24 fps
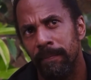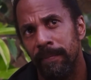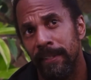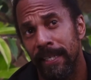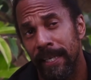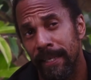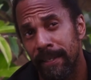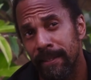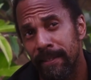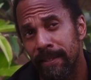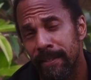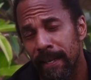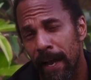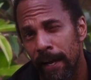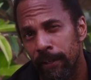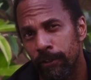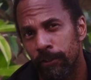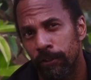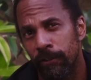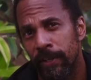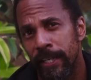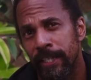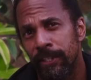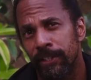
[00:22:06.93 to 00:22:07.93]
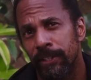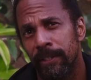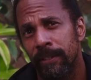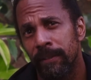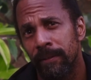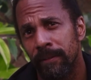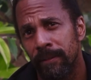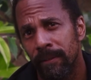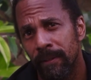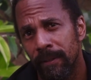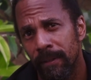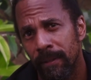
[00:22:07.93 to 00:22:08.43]
Data
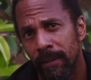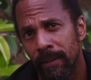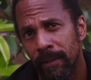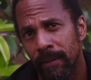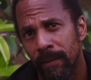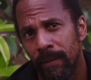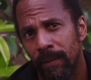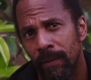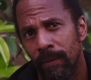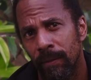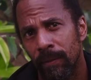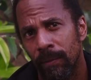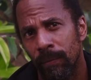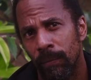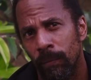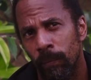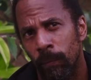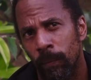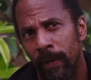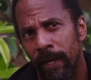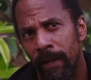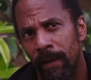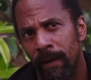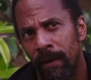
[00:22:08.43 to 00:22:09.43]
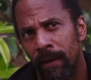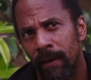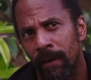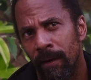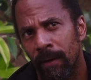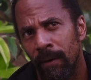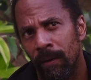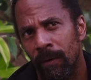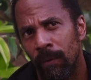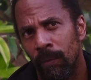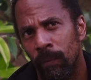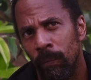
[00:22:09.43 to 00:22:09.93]
saturation,
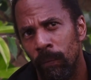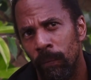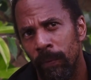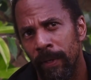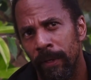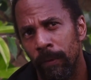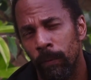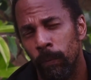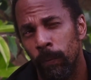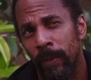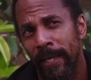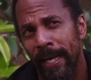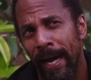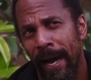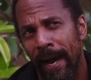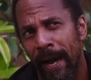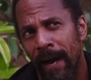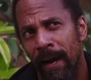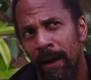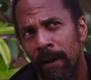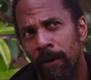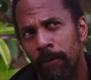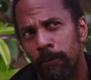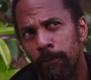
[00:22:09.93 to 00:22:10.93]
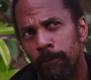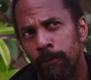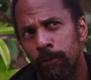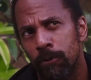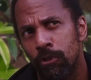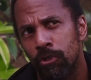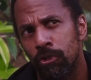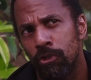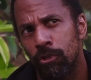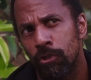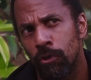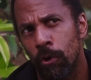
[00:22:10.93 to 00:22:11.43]
where we have
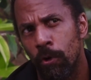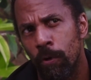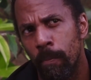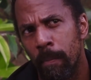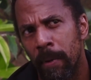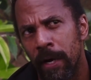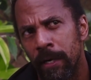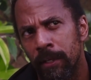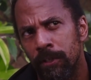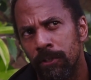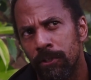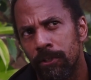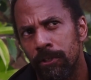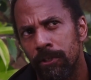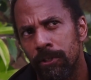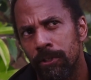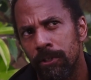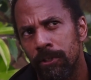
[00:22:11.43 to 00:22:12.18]
so much